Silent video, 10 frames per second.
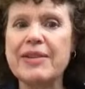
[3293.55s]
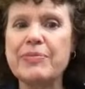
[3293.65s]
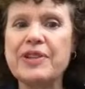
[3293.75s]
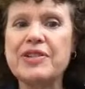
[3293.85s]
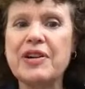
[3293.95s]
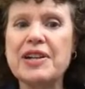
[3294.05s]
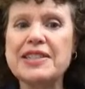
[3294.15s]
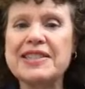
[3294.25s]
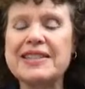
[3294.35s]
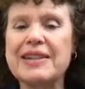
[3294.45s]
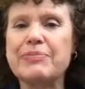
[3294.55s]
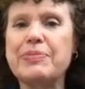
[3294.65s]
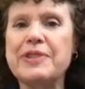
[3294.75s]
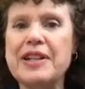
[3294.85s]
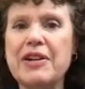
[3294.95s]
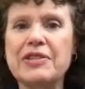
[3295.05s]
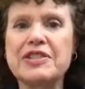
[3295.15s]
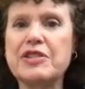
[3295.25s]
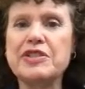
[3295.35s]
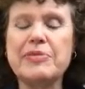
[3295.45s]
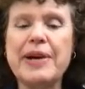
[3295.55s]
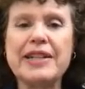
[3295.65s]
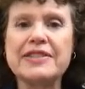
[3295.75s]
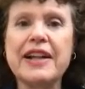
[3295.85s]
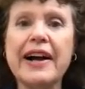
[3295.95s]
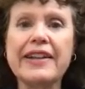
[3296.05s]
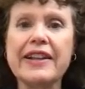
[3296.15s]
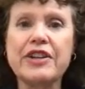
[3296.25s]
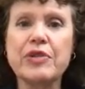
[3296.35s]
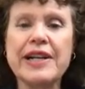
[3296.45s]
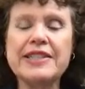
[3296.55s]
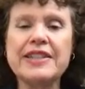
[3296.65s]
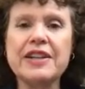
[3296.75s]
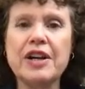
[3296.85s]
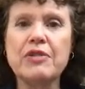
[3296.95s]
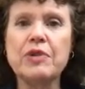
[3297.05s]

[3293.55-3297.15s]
because, sociopaths lie like crazy.